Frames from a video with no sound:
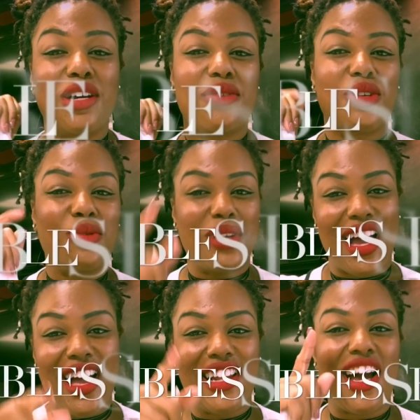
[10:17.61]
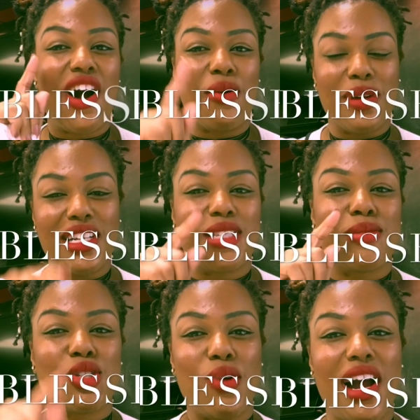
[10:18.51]
if you're not already
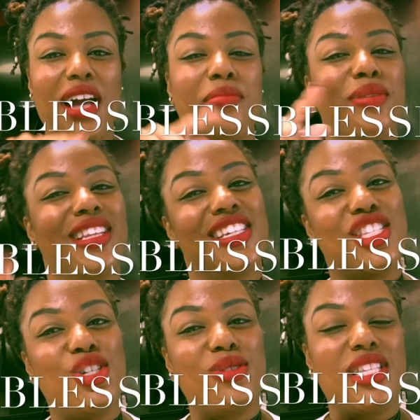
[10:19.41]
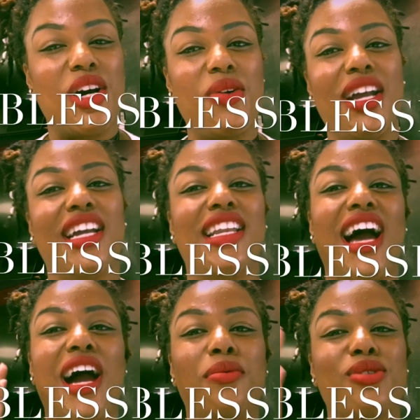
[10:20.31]
subscribed, please do so, and
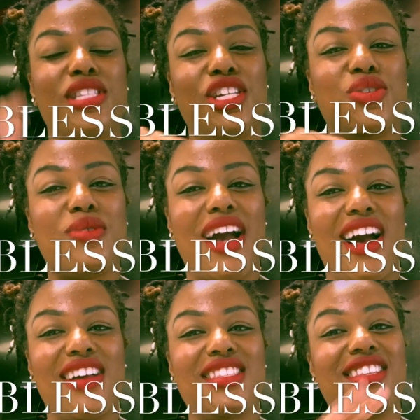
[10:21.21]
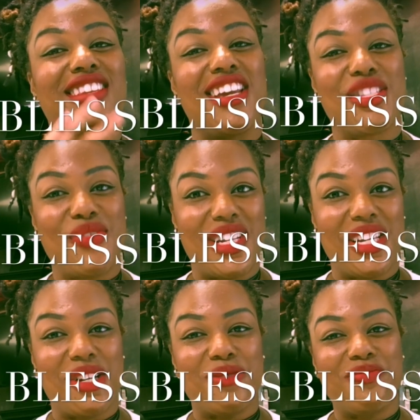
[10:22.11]
I will see you guys in the next
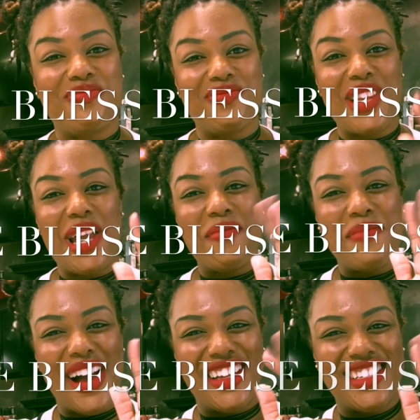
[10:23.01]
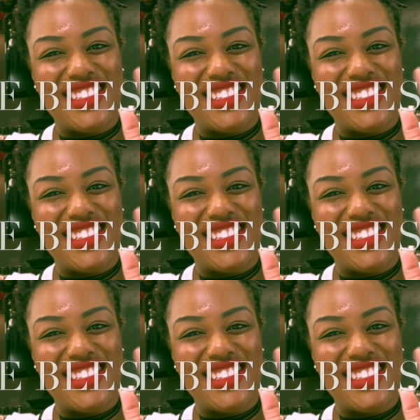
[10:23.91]
video. Bye.